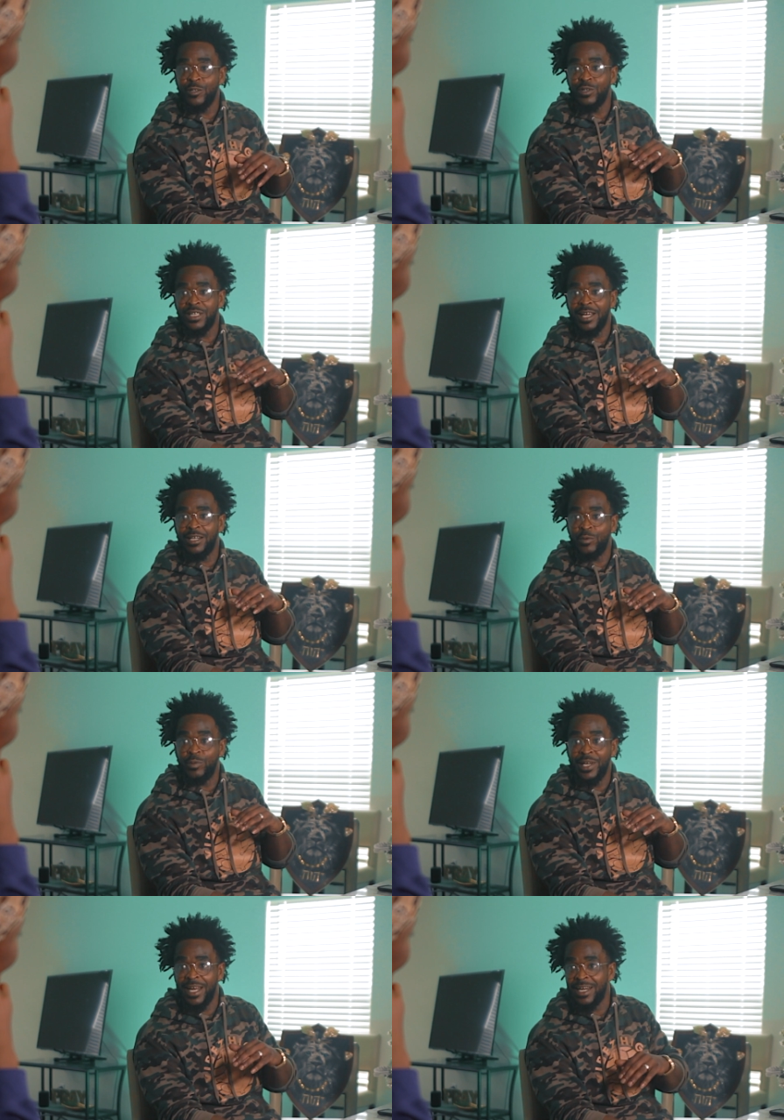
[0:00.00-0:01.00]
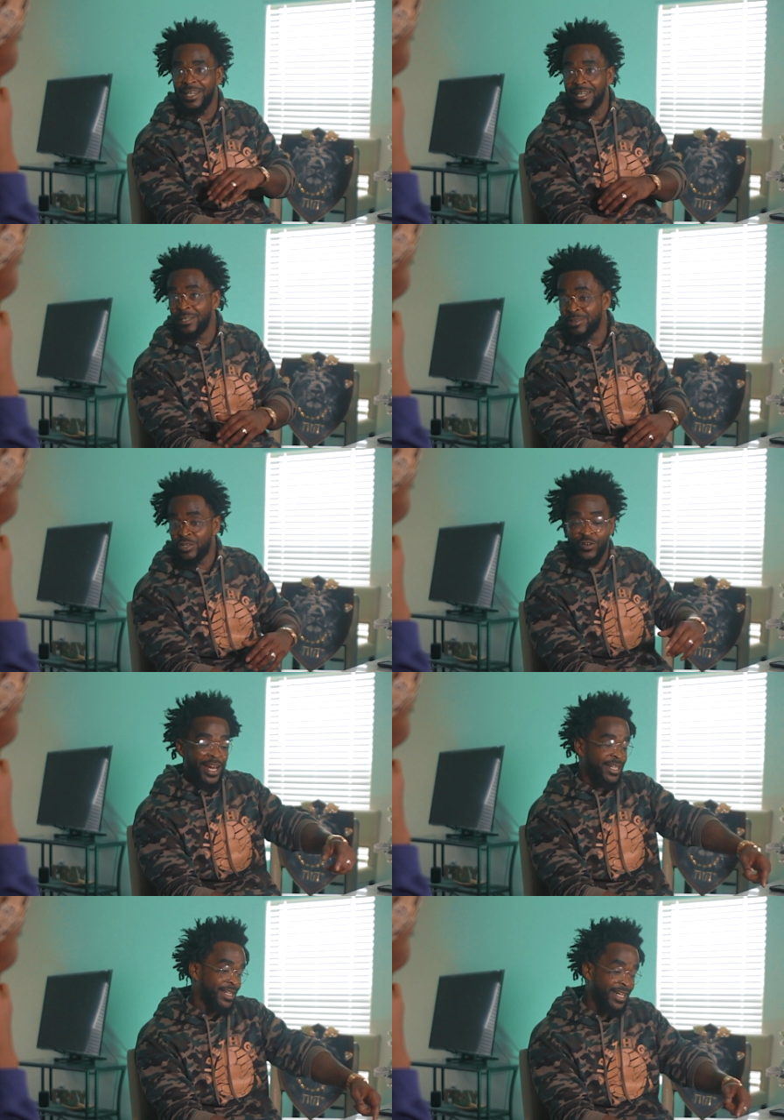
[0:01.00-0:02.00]
So it's like we gotta clean up the
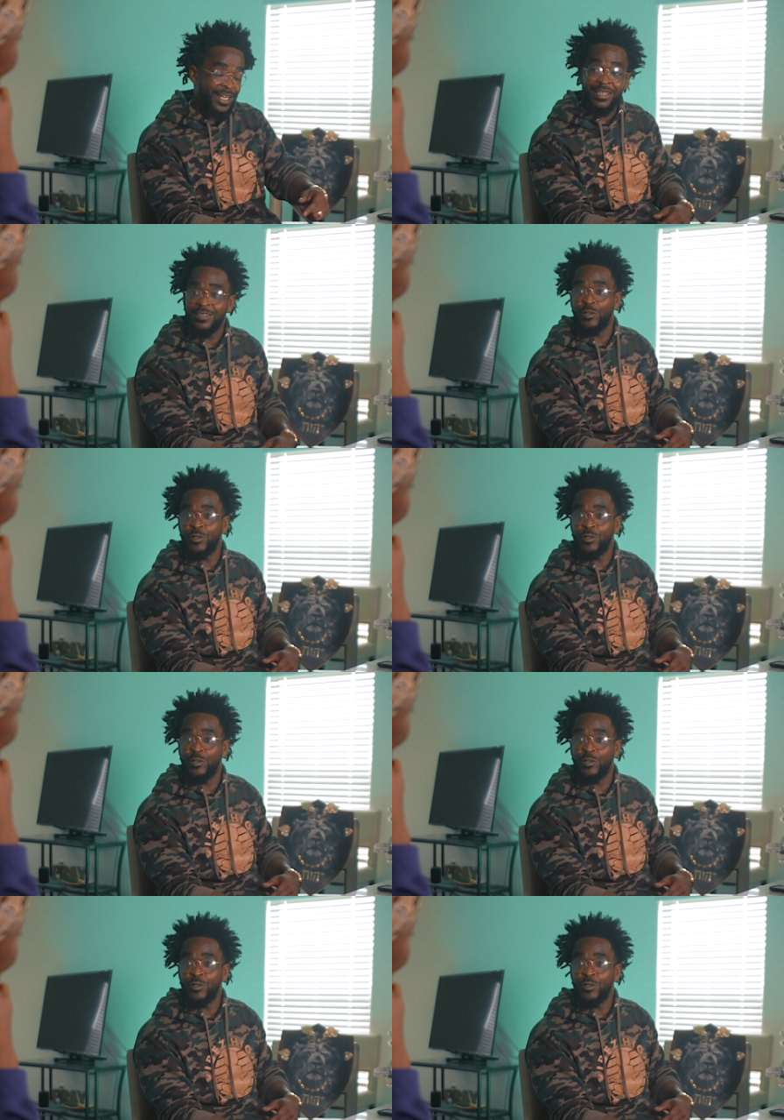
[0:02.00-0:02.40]
trash today